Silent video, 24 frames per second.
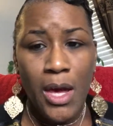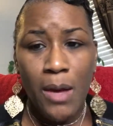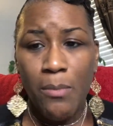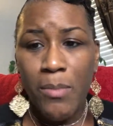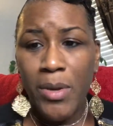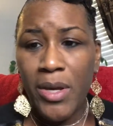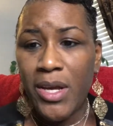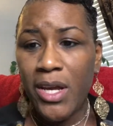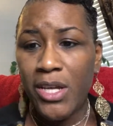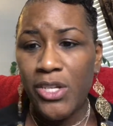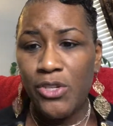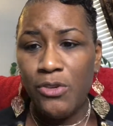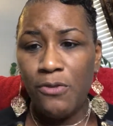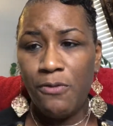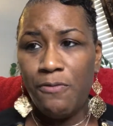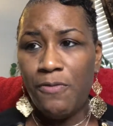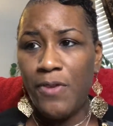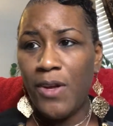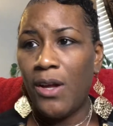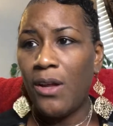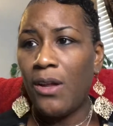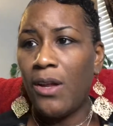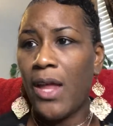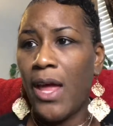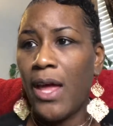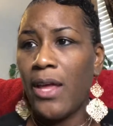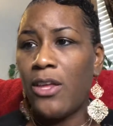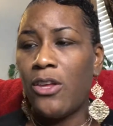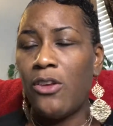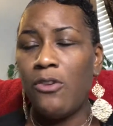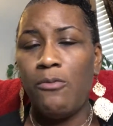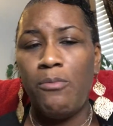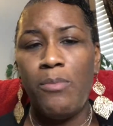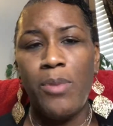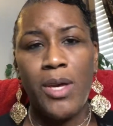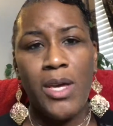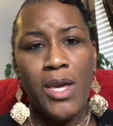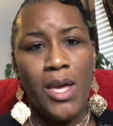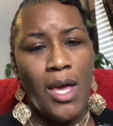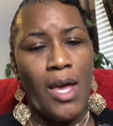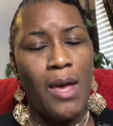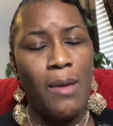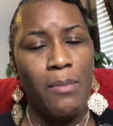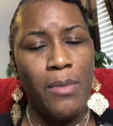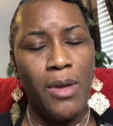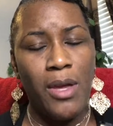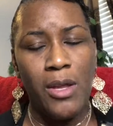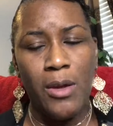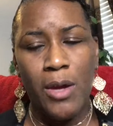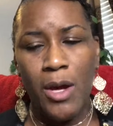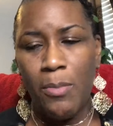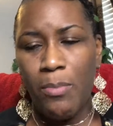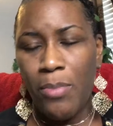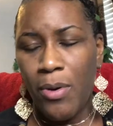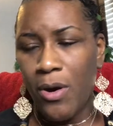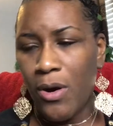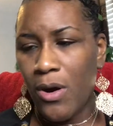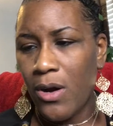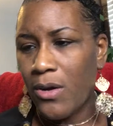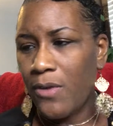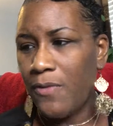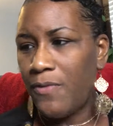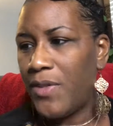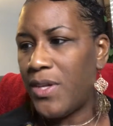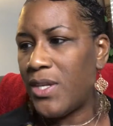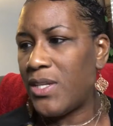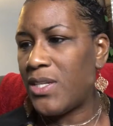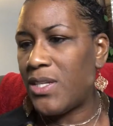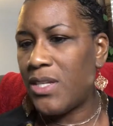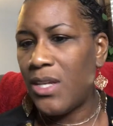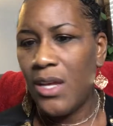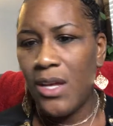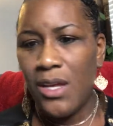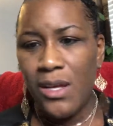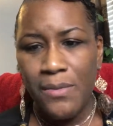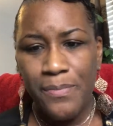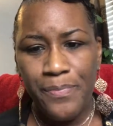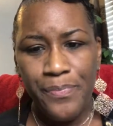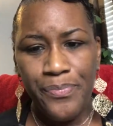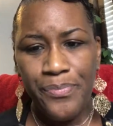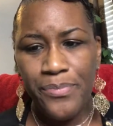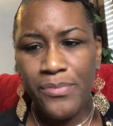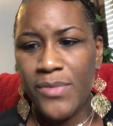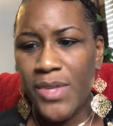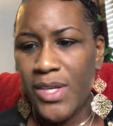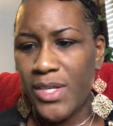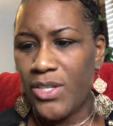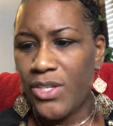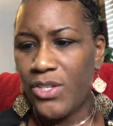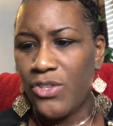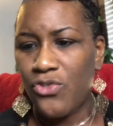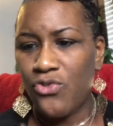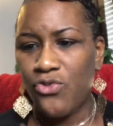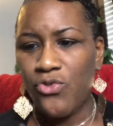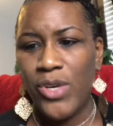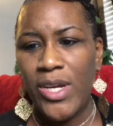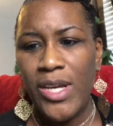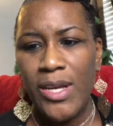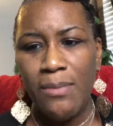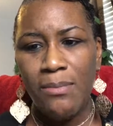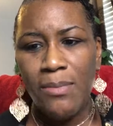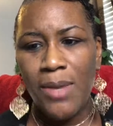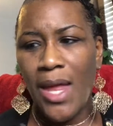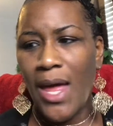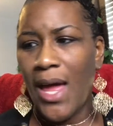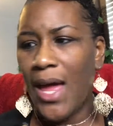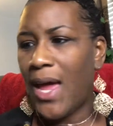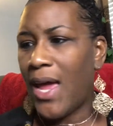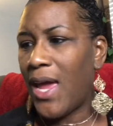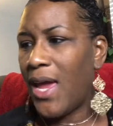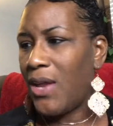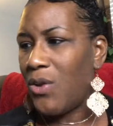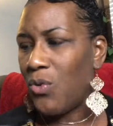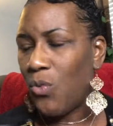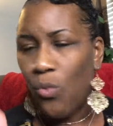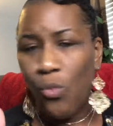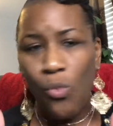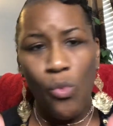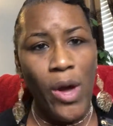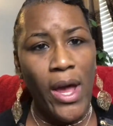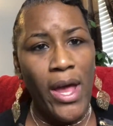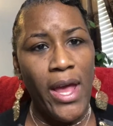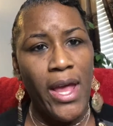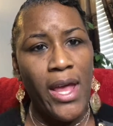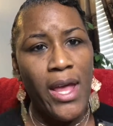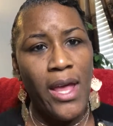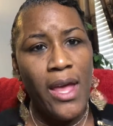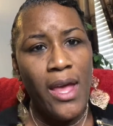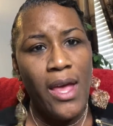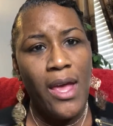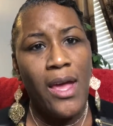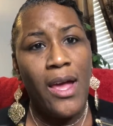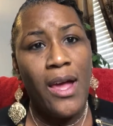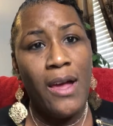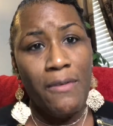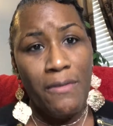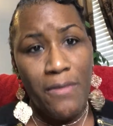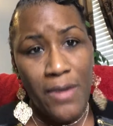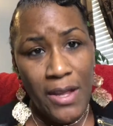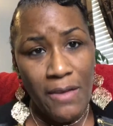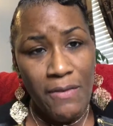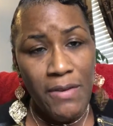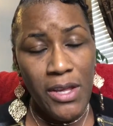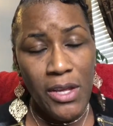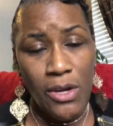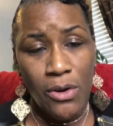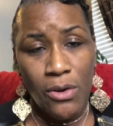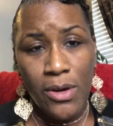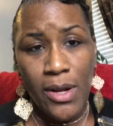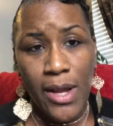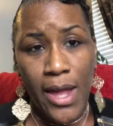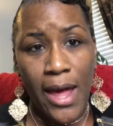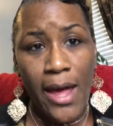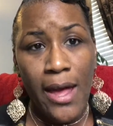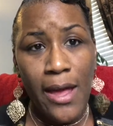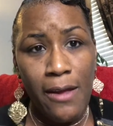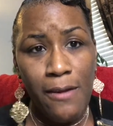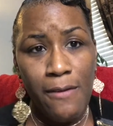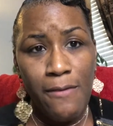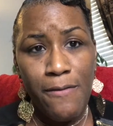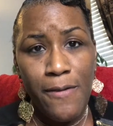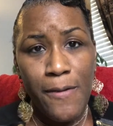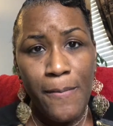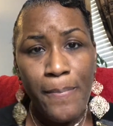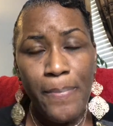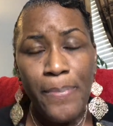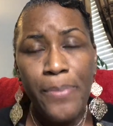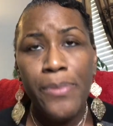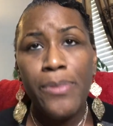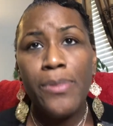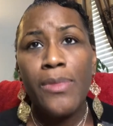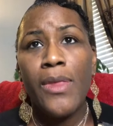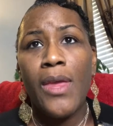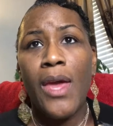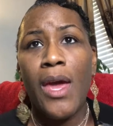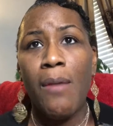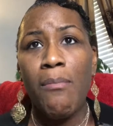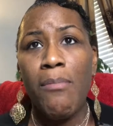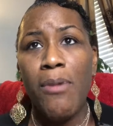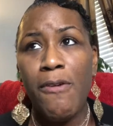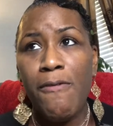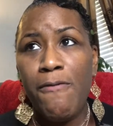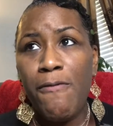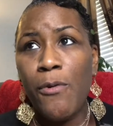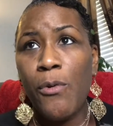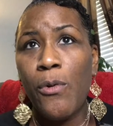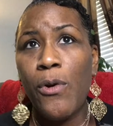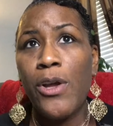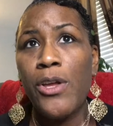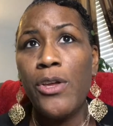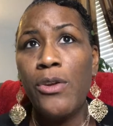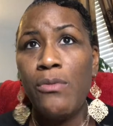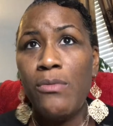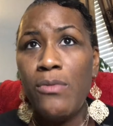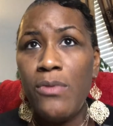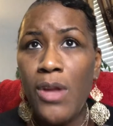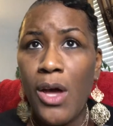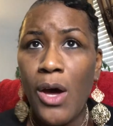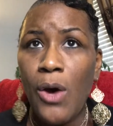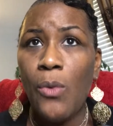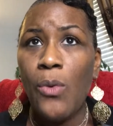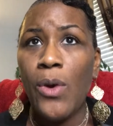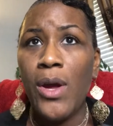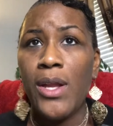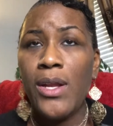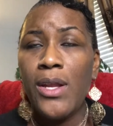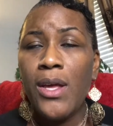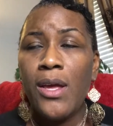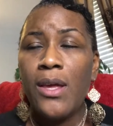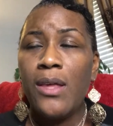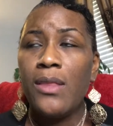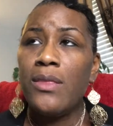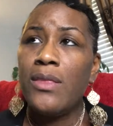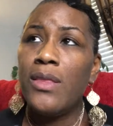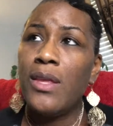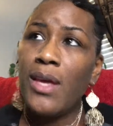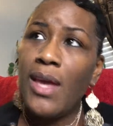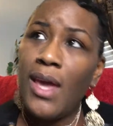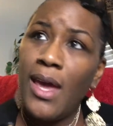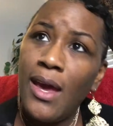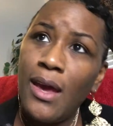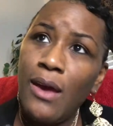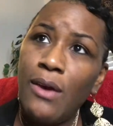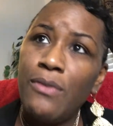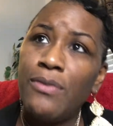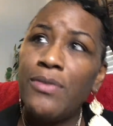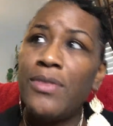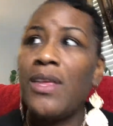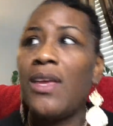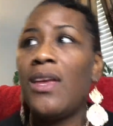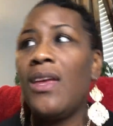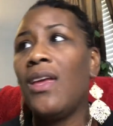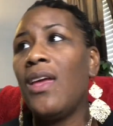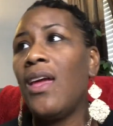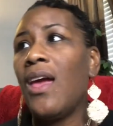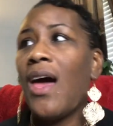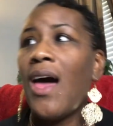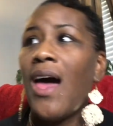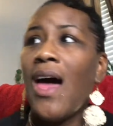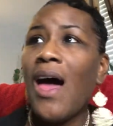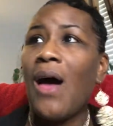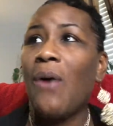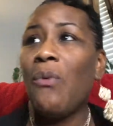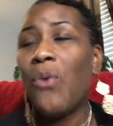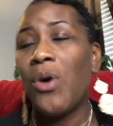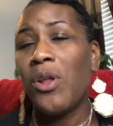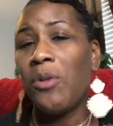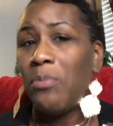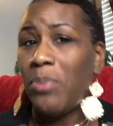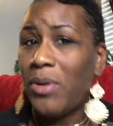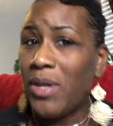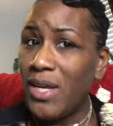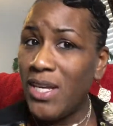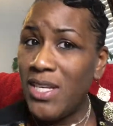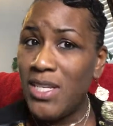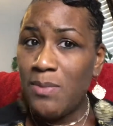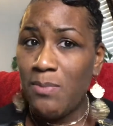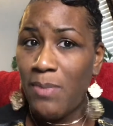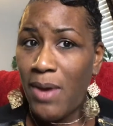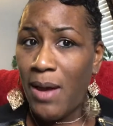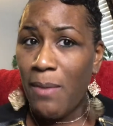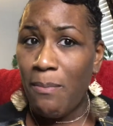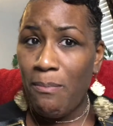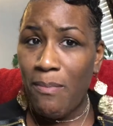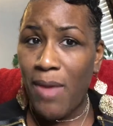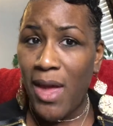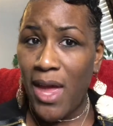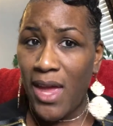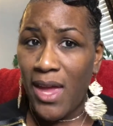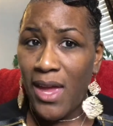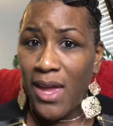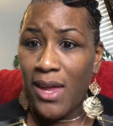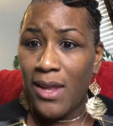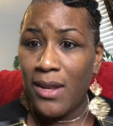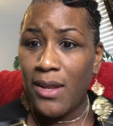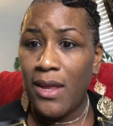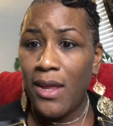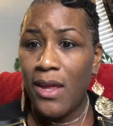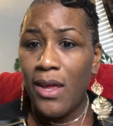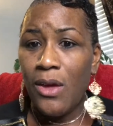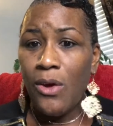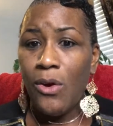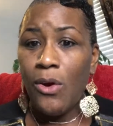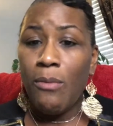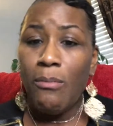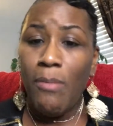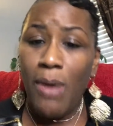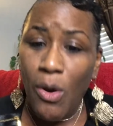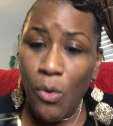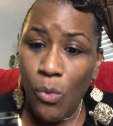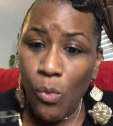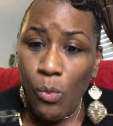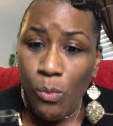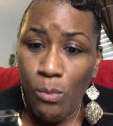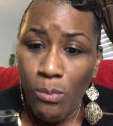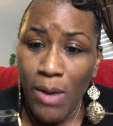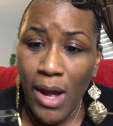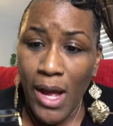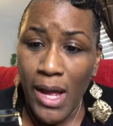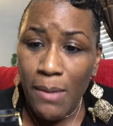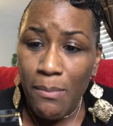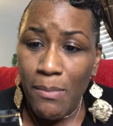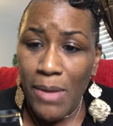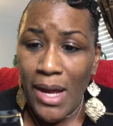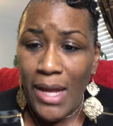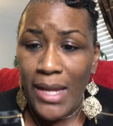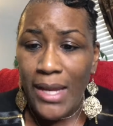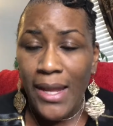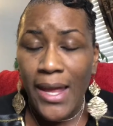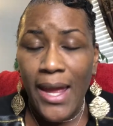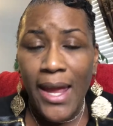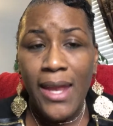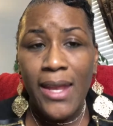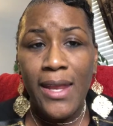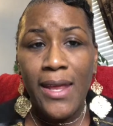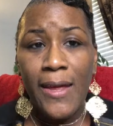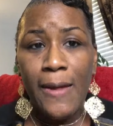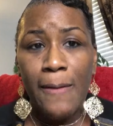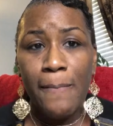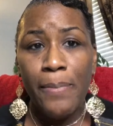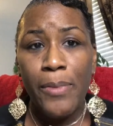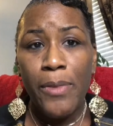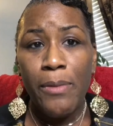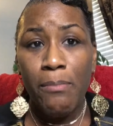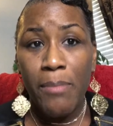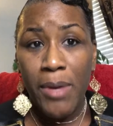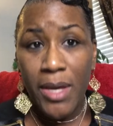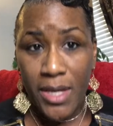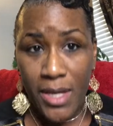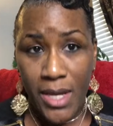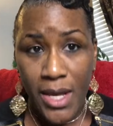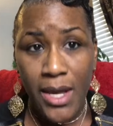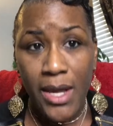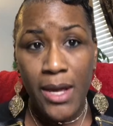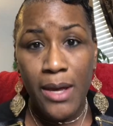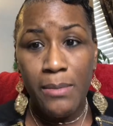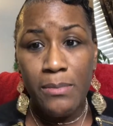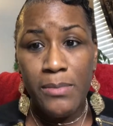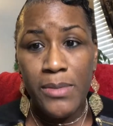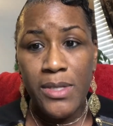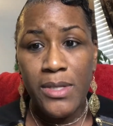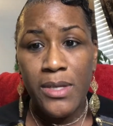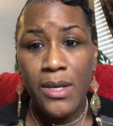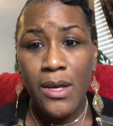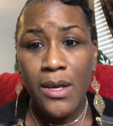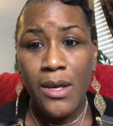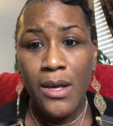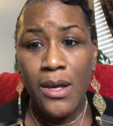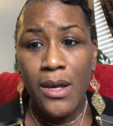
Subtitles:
because you feel like you've become a part of this streamlined way of living your life. And before you know it, the healthy, I want to please my man or my lady becomes,